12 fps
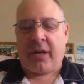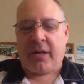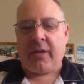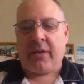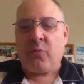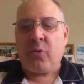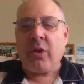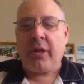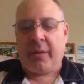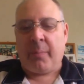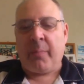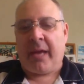It's
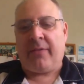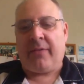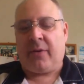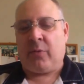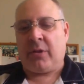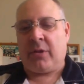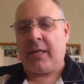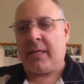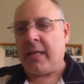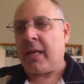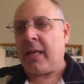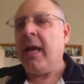really amazing what they
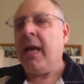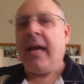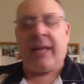did.